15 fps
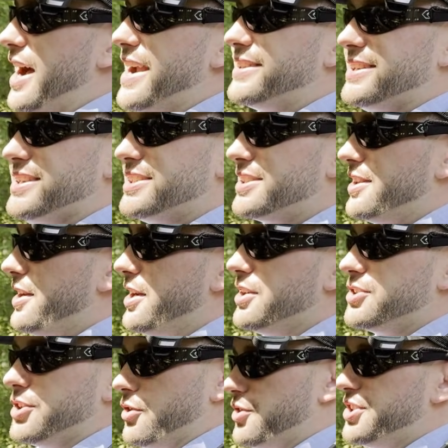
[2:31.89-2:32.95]
like these
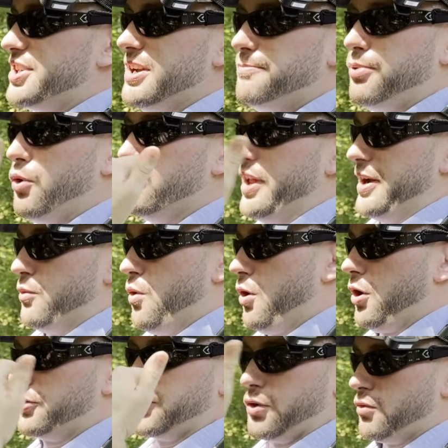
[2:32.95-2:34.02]
things. They're simple, they
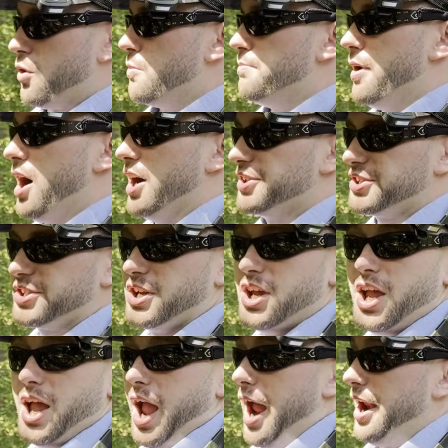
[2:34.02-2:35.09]
work, they're robust,
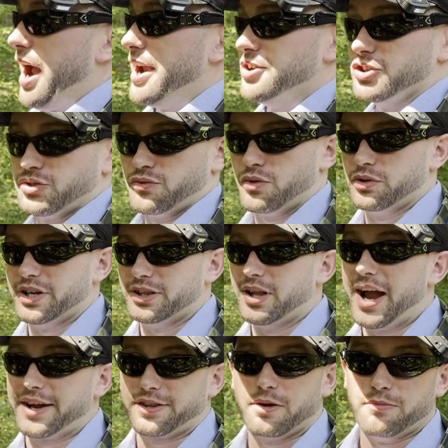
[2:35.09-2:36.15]
and I just really
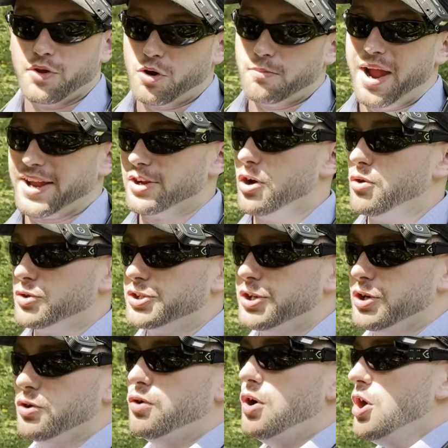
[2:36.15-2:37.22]
like them. They're my
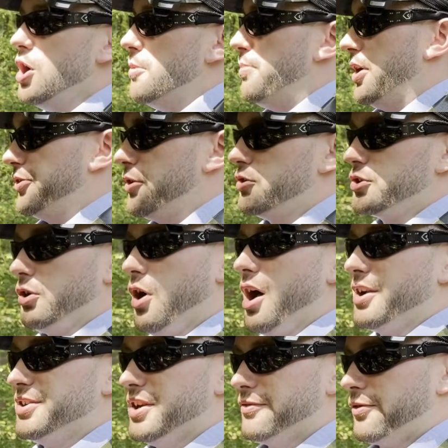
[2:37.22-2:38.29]
go-to. But there's a
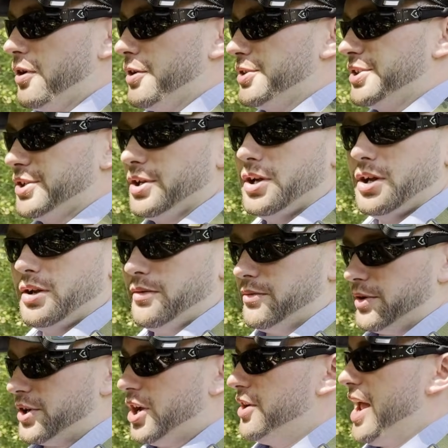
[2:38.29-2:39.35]
lot of different
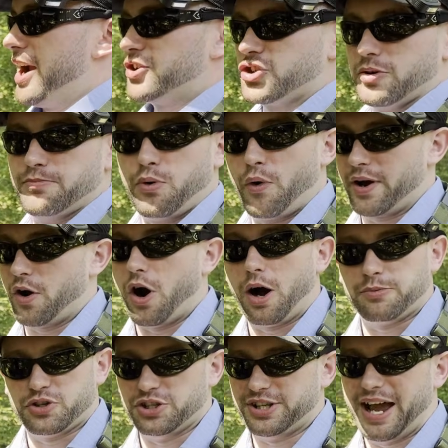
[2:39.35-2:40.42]
connection point
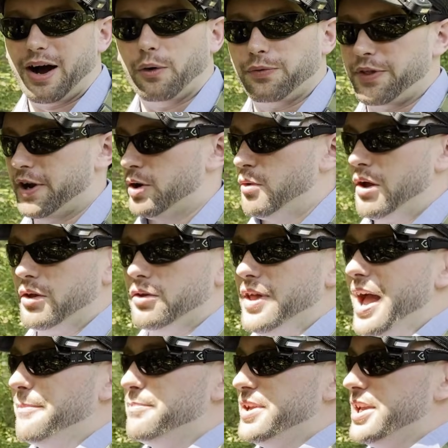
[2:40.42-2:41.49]
options out there, whether
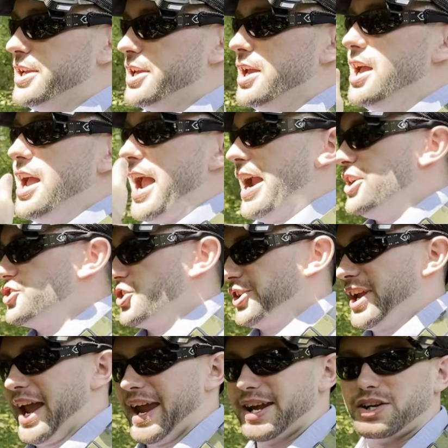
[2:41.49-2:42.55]
that be
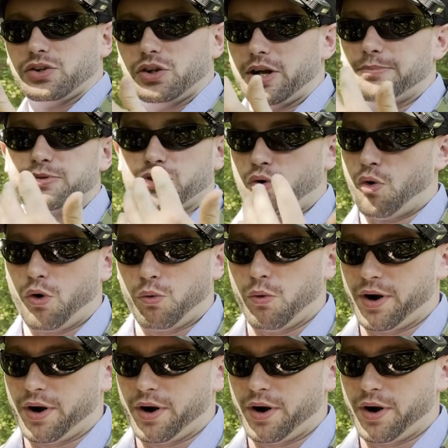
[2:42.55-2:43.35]
H&K clips or